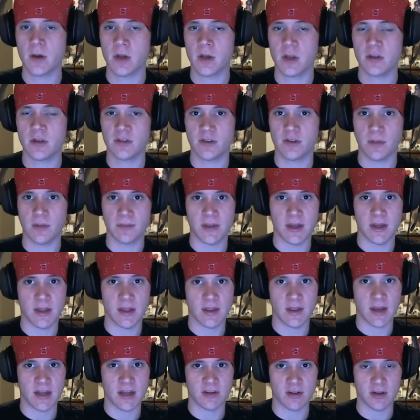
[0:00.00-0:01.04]
something
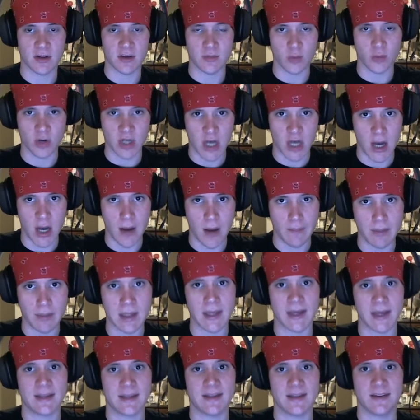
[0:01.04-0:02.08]
that's a little more
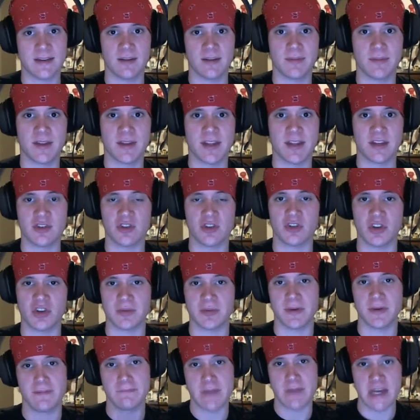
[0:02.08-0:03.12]
complex. It's something that's just going
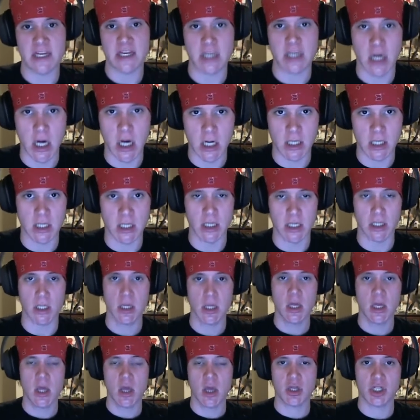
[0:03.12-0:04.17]
to be me talking,
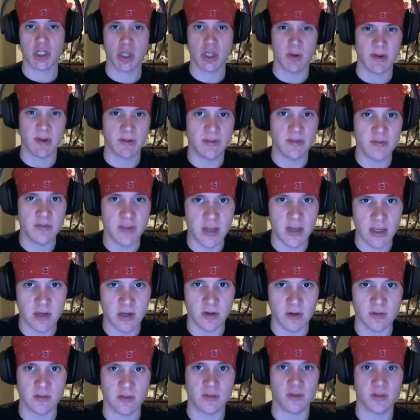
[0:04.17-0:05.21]
showing
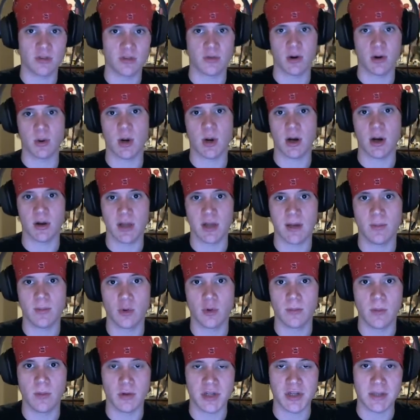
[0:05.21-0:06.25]
figures. It's going to require a lot
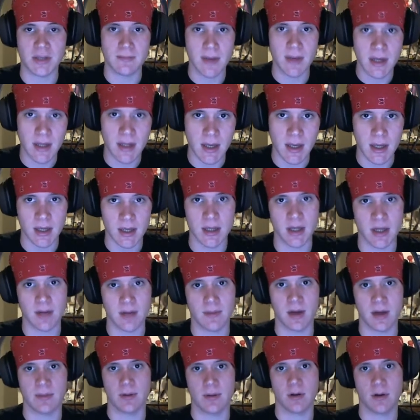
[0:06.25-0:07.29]
more multimedia editing on
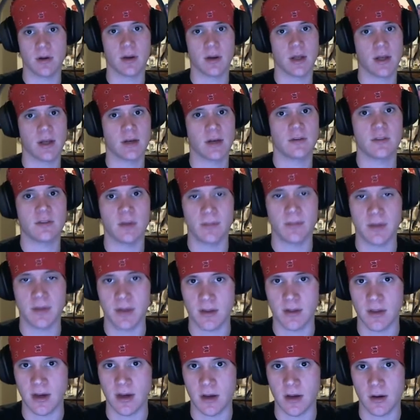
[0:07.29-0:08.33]
my part, and it's
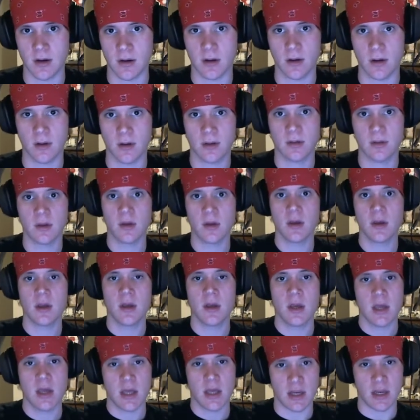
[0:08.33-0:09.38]
something that
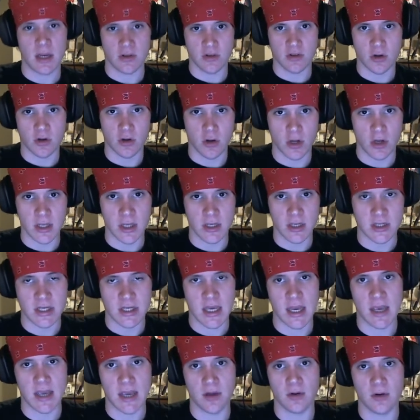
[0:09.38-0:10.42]
it's going to
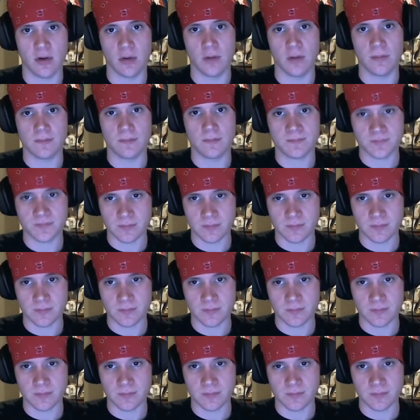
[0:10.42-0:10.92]
entail.